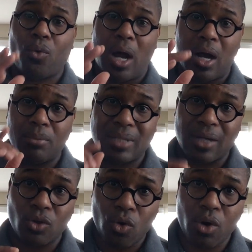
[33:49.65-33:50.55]
Um,
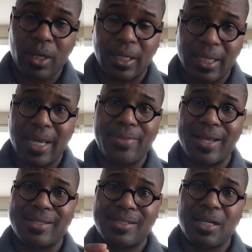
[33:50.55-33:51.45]
Again, that is